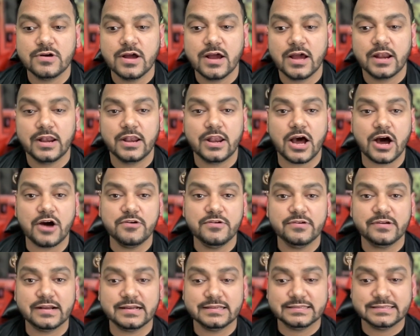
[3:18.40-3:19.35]
Now you
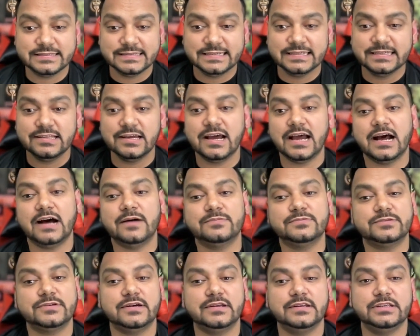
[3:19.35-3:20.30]
can see the
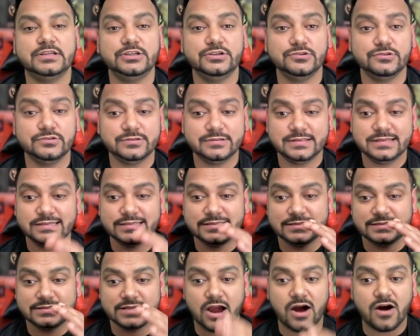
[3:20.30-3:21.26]
option, use this
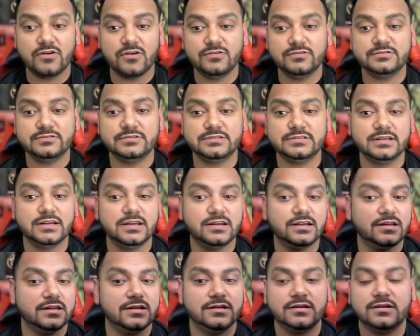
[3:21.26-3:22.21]
sounds,
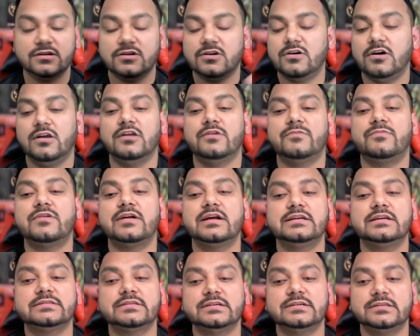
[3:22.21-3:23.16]

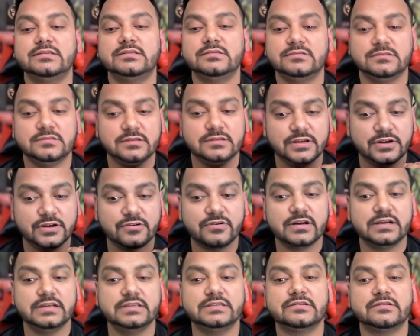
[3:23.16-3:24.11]
collaboration,
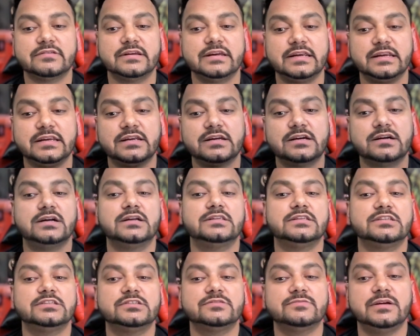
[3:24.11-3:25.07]
green screen, cut
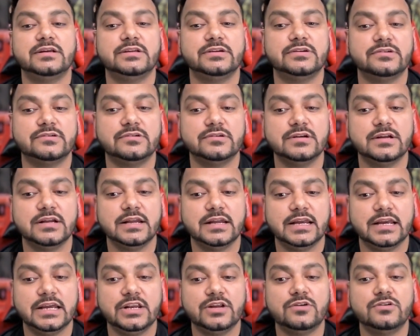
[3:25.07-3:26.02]
this video.
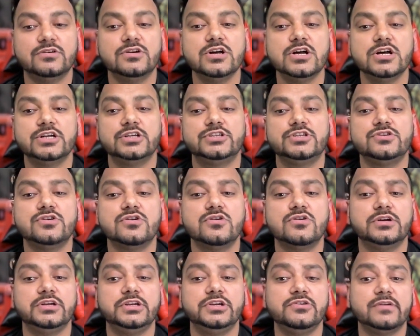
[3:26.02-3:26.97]

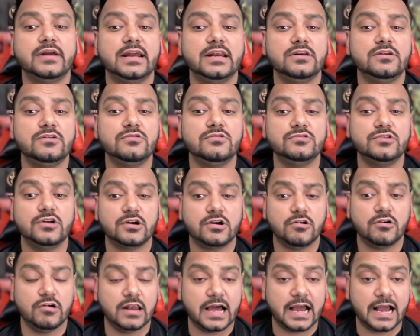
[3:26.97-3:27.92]
So you can do the
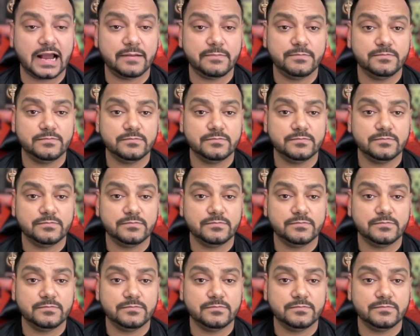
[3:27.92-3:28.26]
collab,